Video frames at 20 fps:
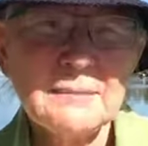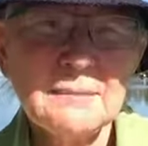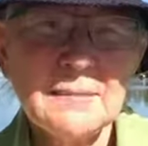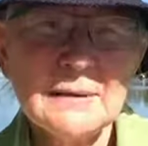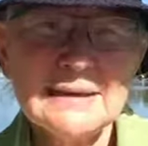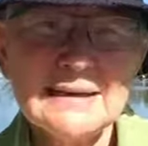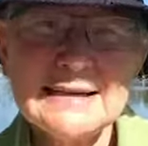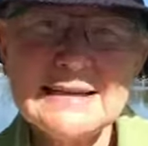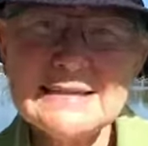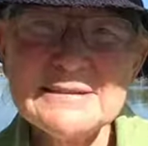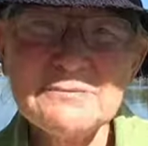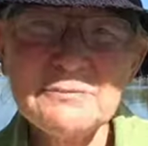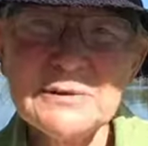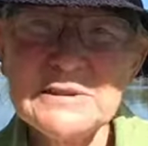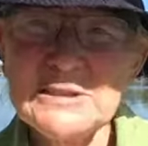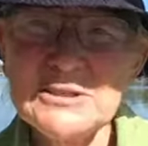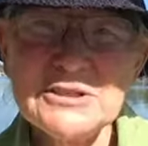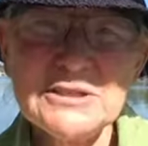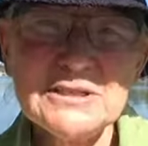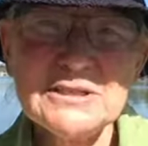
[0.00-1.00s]
but I
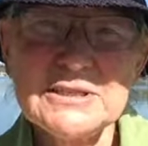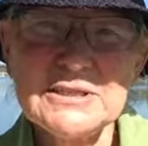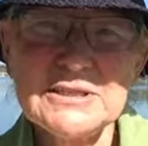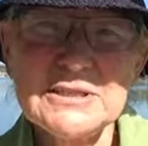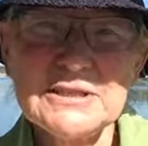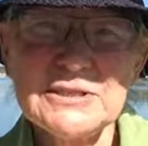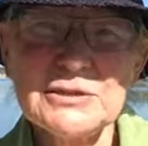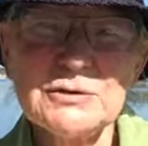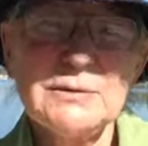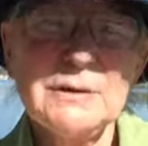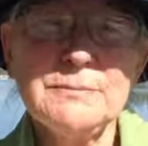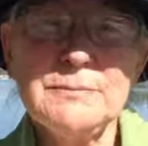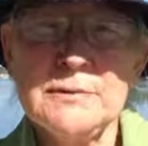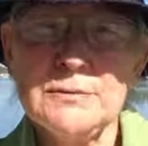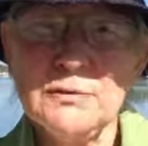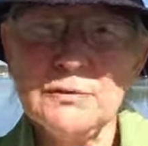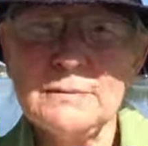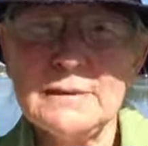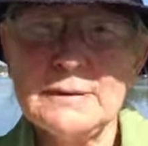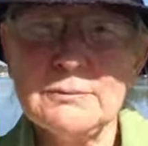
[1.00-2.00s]
was just interrupted
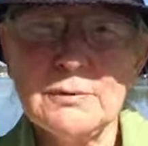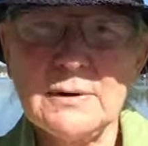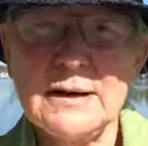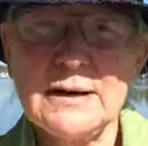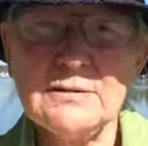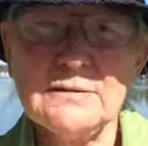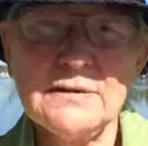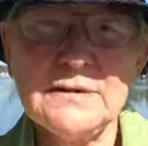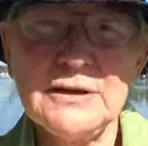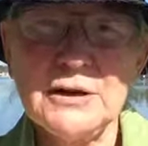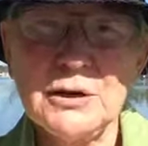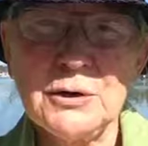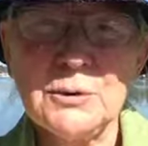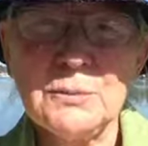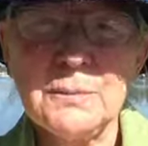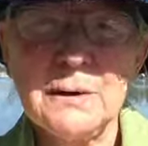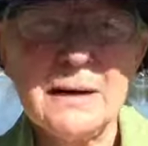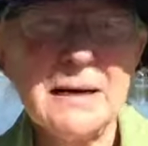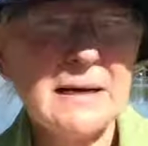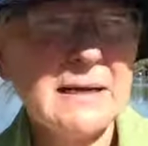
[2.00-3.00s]
with my prior video
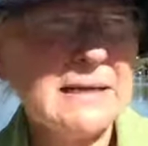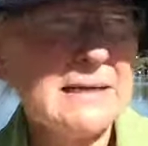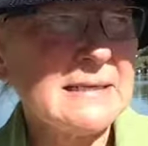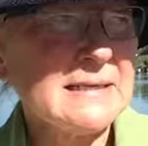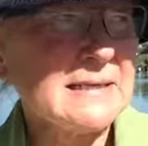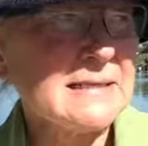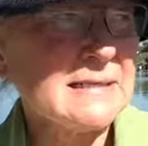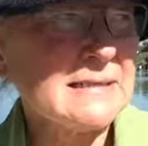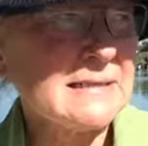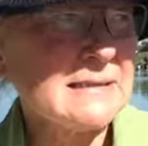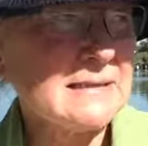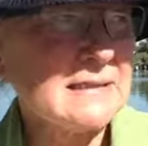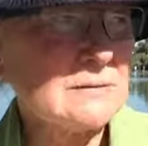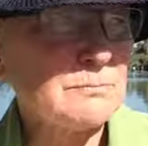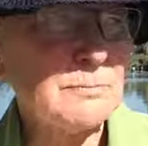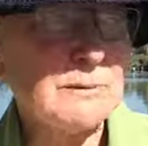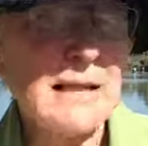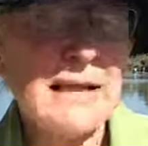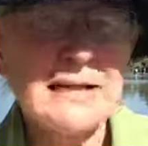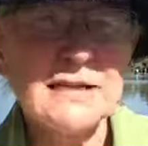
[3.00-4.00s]
by a
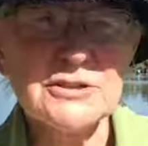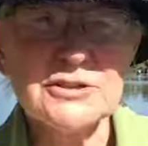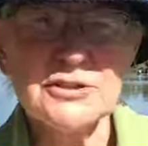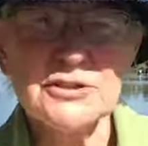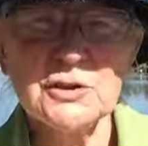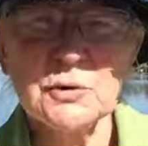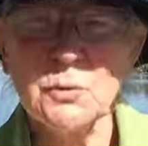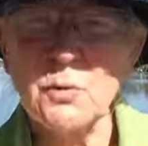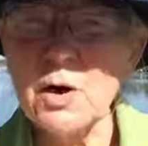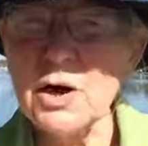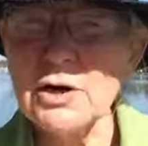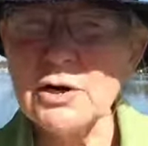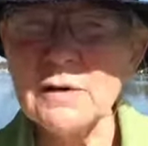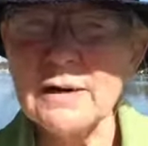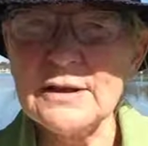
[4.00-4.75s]
splash in the water.